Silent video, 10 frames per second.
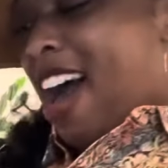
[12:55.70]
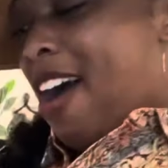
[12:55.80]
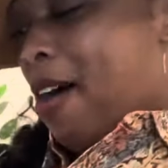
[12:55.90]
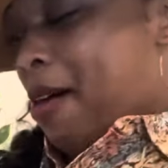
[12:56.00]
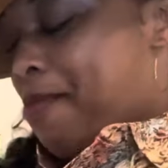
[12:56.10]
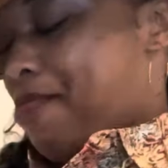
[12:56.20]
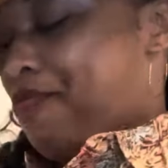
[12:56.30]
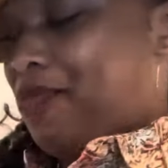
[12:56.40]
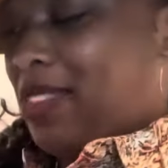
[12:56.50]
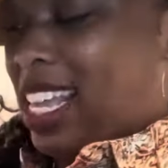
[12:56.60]

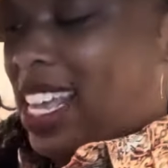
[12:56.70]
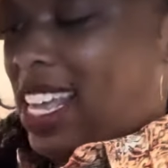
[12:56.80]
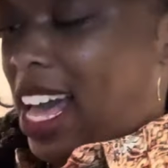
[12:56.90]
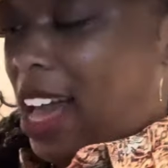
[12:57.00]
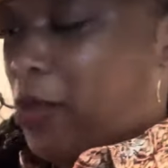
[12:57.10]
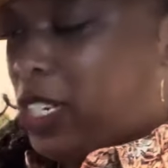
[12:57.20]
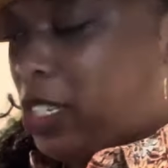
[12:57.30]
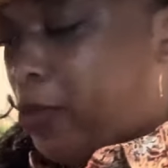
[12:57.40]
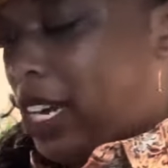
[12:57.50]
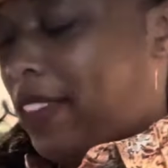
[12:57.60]
I wanted
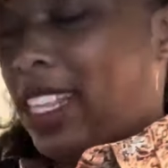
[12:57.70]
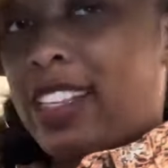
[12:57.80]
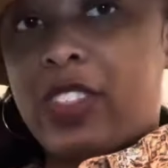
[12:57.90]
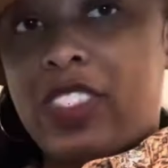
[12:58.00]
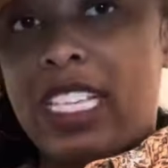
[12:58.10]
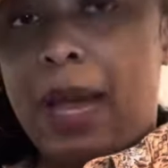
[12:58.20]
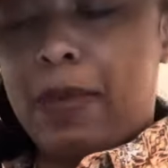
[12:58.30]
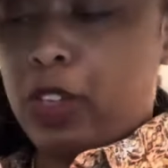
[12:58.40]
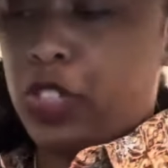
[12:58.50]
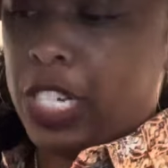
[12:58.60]
to point out that there's a
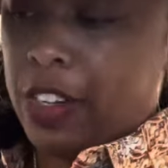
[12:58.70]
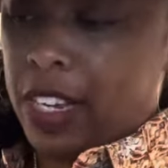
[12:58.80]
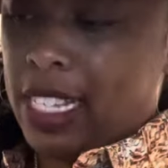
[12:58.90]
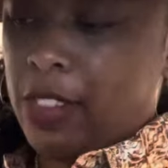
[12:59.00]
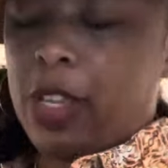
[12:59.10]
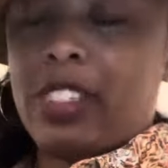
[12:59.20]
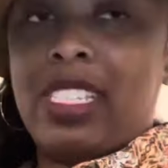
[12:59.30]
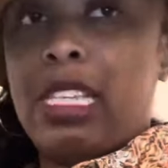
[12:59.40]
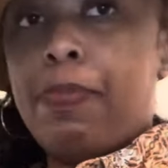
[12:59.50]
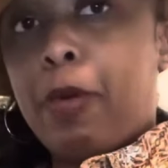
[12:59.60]
snap closure here and there's a
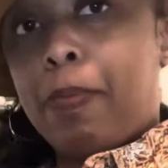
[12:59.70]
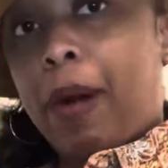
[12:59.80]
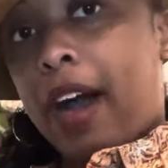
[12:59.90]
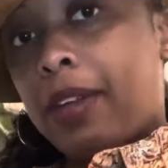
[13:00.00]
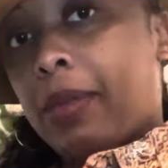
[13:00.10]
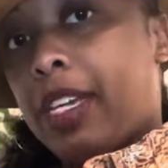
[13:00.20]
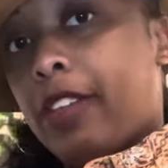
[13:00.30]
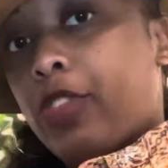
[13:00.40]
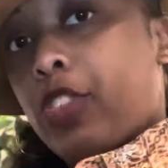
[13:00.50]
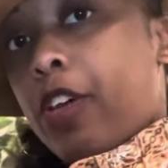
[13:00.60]
zipper bottom
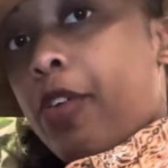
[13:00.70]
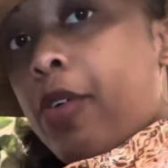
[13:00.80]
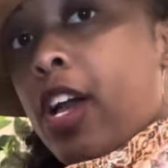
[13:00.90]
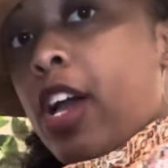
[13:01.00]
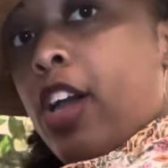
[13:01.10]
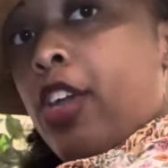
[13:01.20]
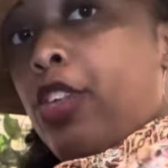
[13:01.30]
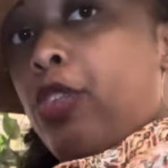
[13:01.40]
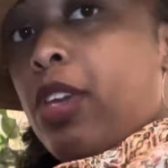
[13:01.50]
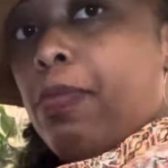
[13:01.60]
here. So
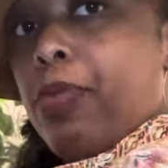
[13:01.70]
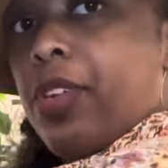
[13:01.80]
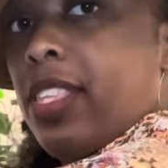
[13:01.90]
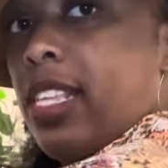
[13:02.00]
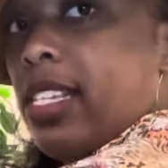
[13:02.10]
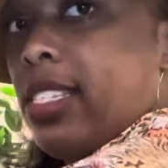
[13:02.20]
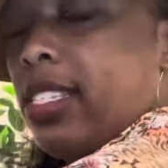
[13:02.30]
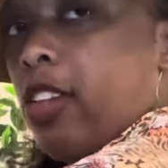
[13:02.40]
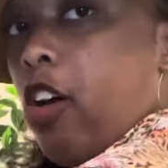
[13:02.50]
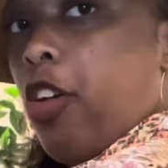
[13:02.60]
you can put this
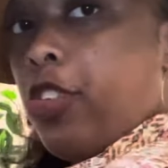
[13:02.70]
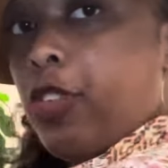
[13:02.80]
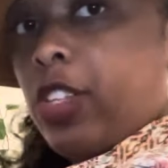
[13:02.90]
on your